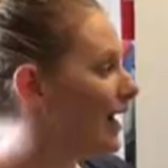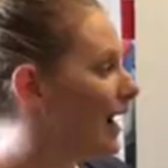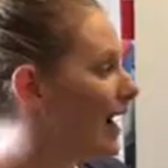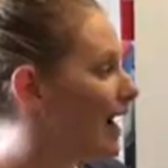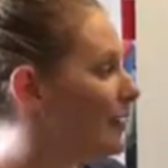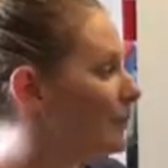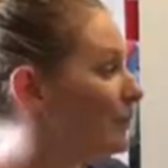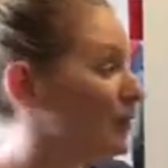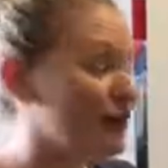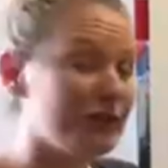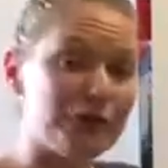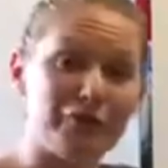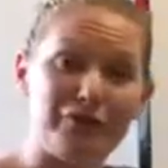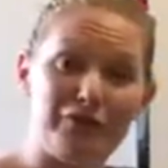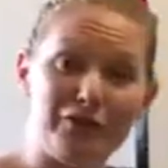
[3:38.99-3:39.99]
We're going
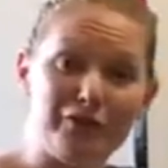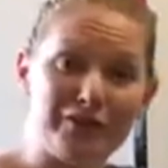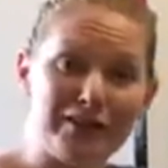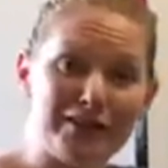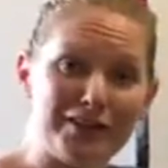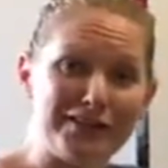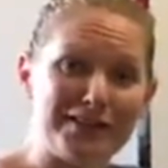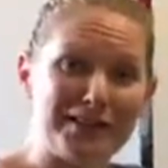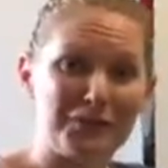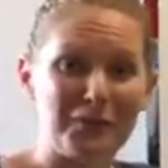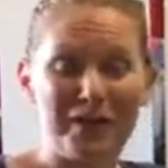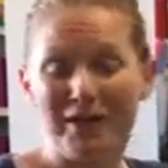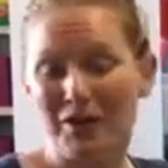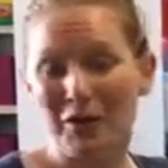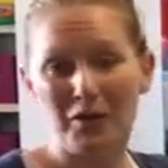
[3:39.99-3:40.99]
to do a few videos this
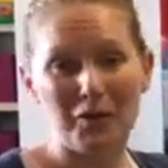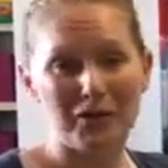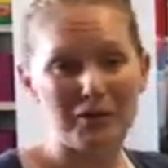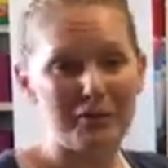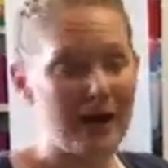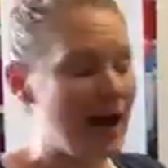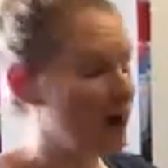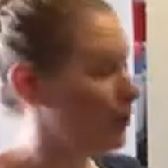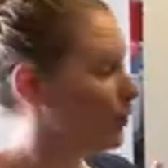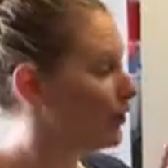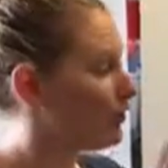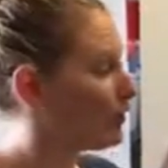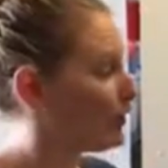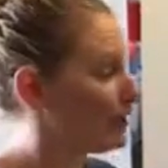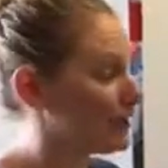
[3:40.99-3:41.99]
week all about
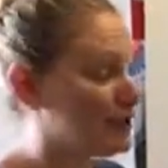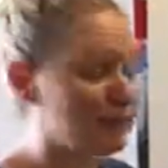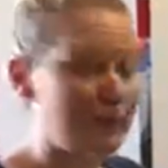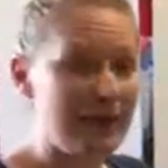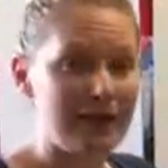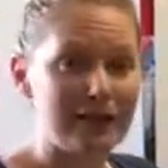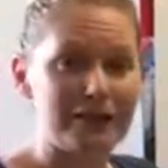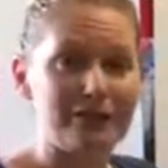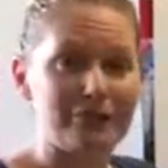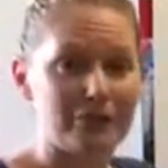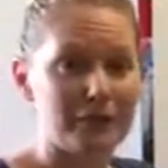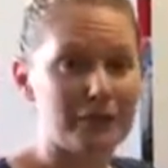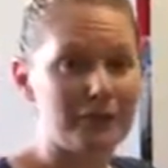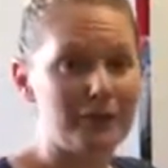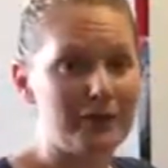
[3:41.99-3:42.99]
what you can expect
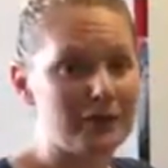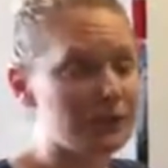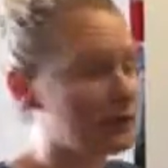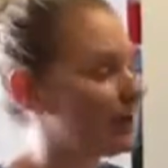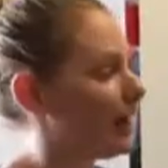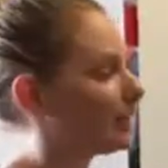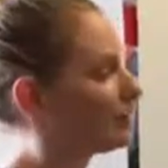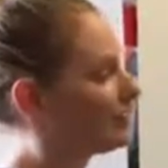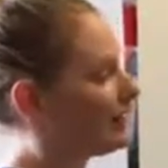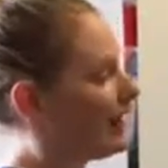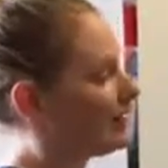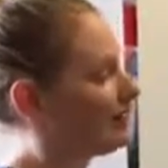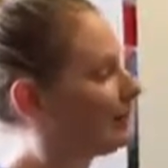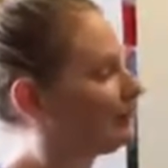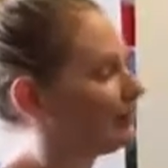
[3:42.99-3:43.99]
from speech production
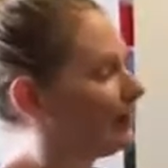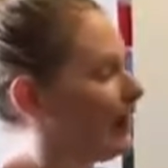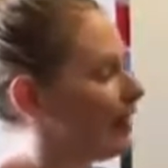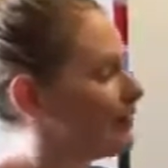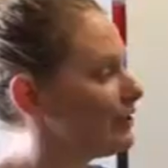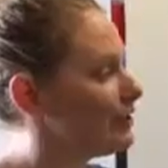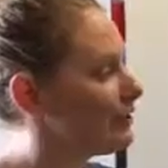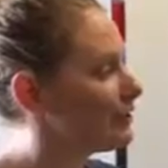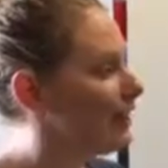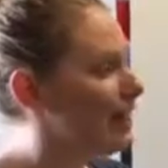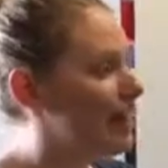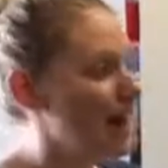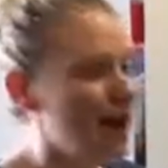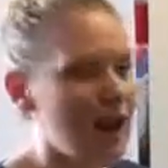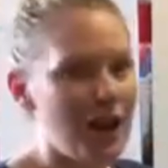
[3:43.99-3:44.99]
at different ages.
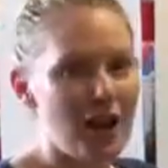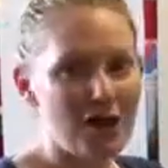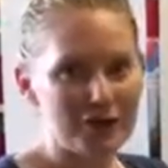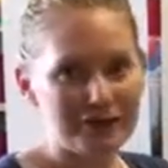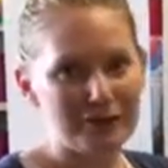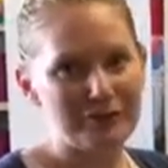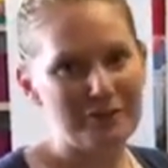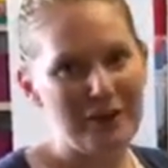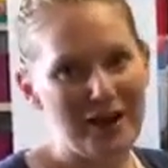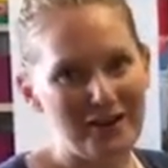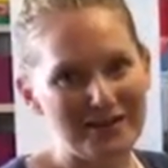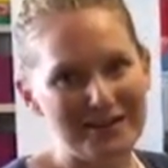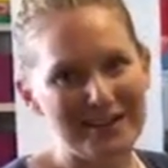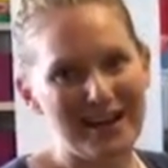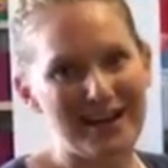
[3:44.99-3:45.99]
Lots of the
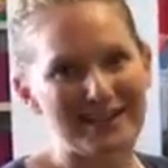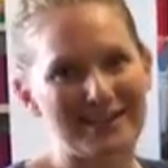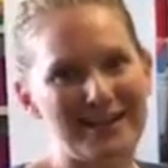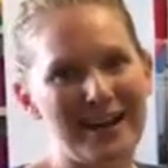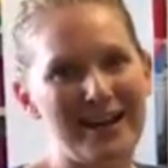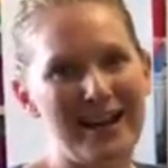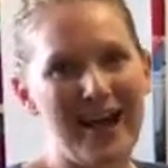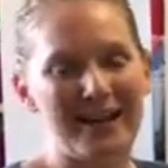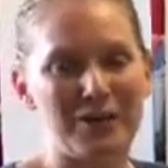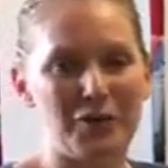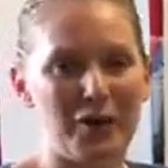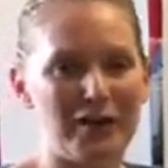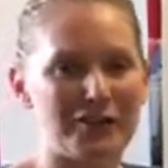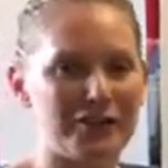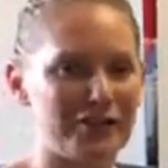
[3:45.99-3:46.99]
parents last night had
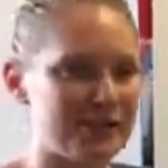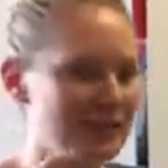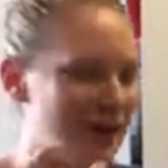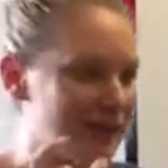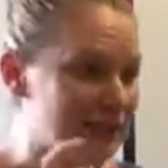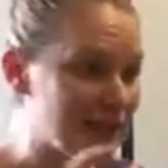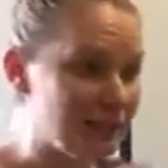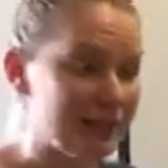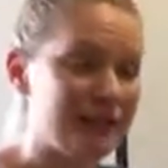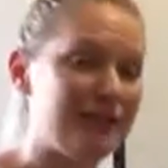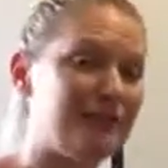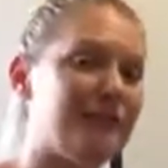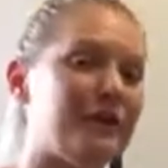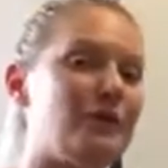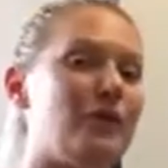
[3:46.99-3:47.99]
questions about
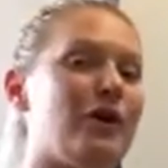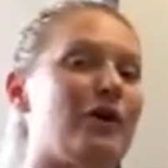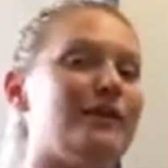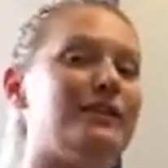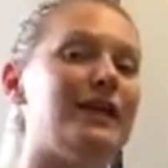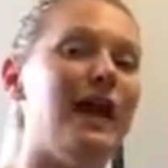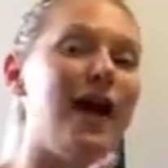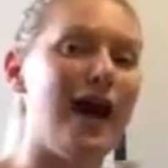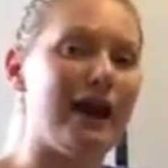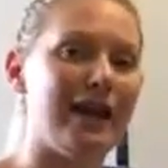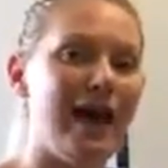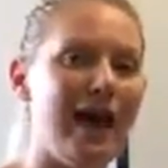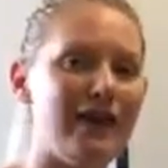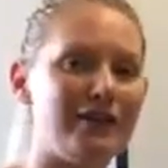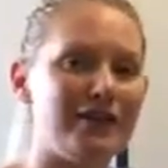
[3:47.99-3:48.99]
specific words and
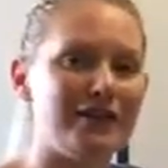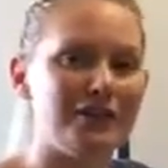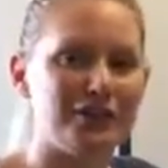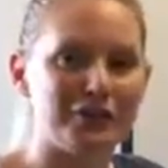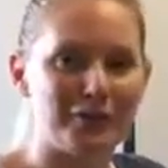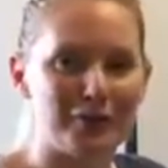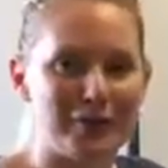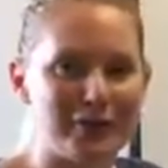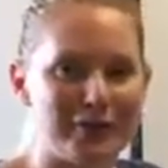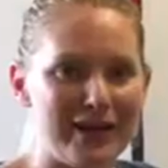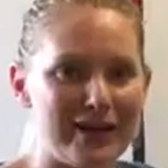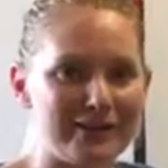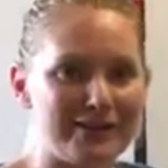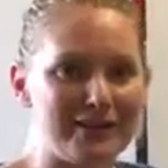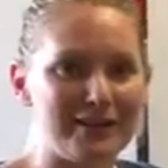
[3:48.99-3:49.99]
how their children were
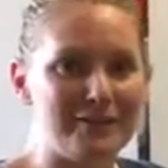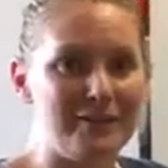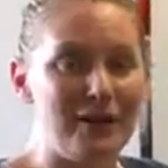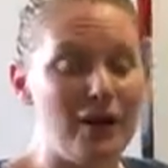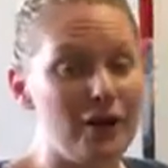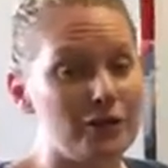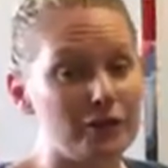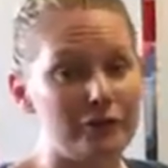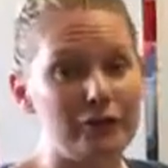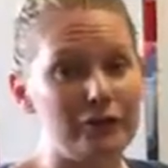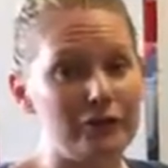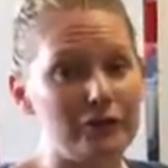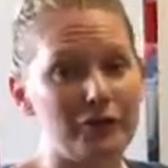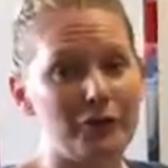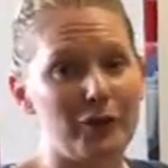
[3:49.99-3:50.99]
pronouncing them. So if
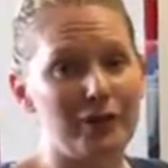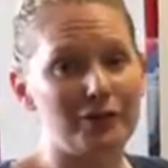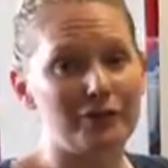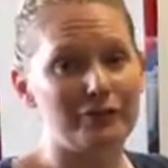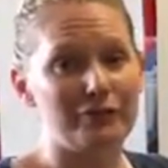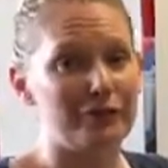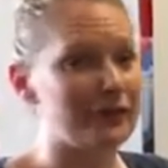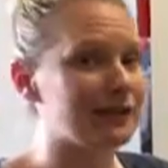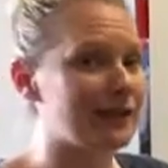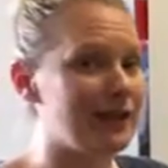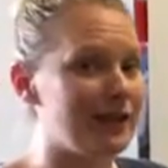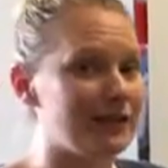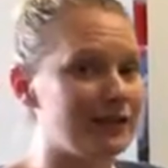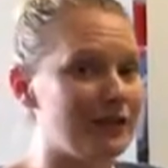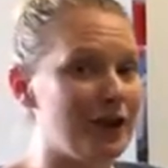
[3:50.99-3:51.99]
you've got a question for us,
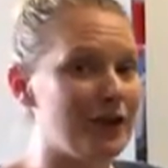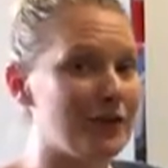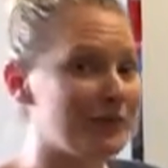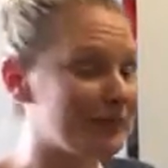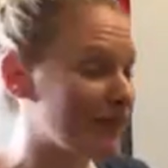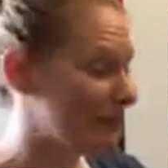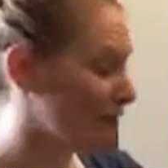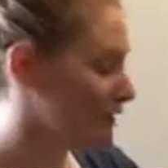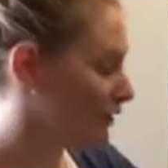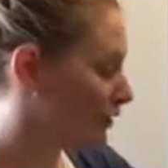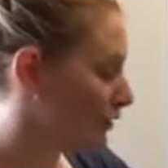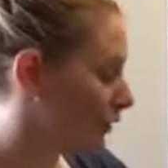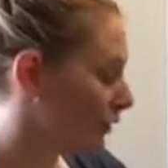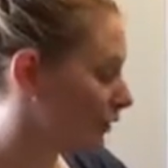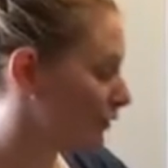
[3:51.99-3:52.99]
let us know. Give us a
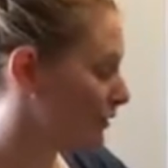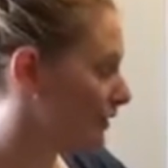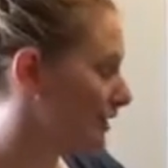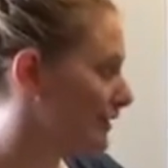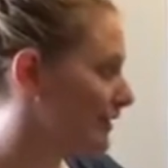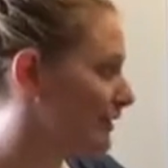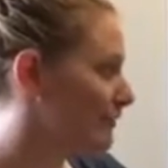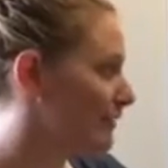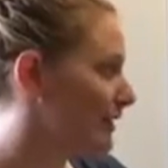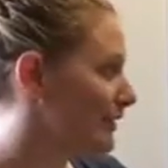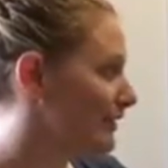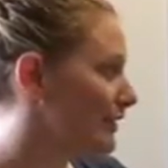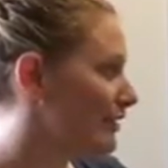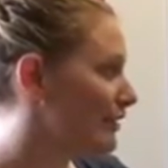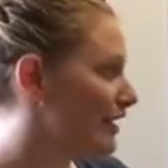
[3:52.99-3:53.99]
call, send us a
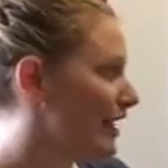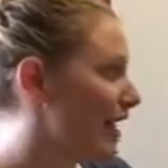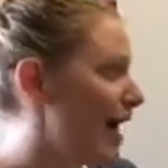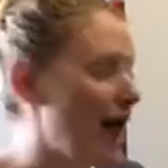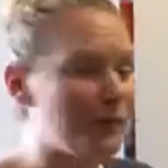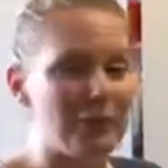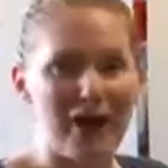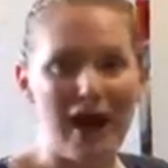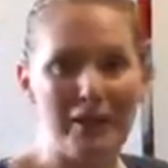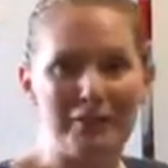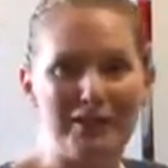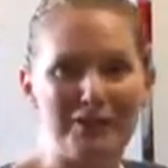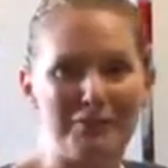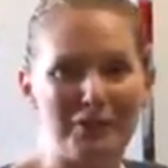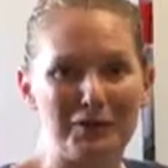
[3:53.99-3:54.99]
message, and we're
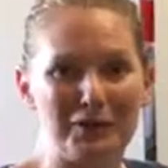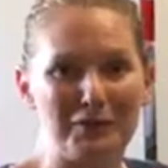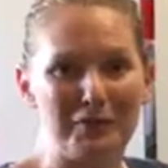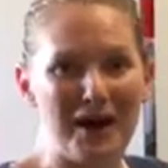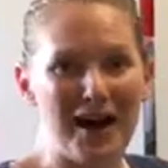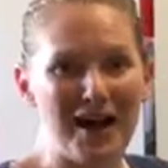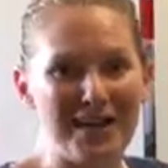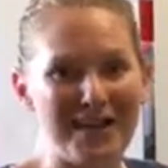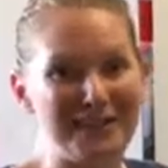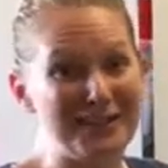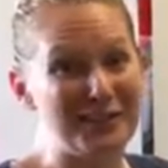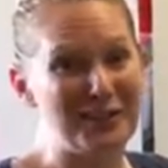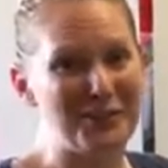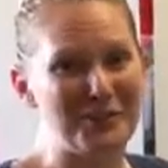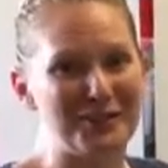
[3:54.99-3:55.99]
happy to pull it apart and
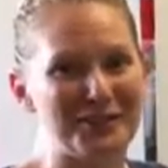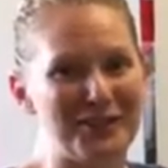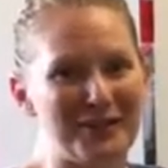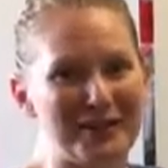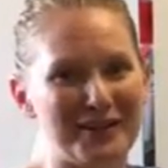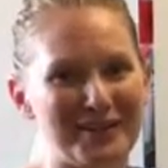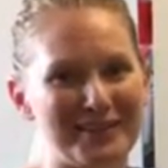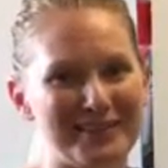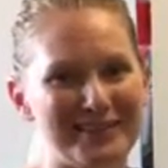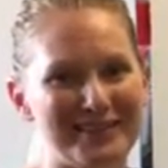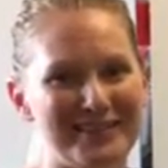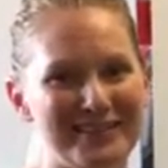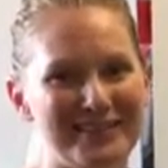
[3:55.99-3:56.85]
tell you what's going on.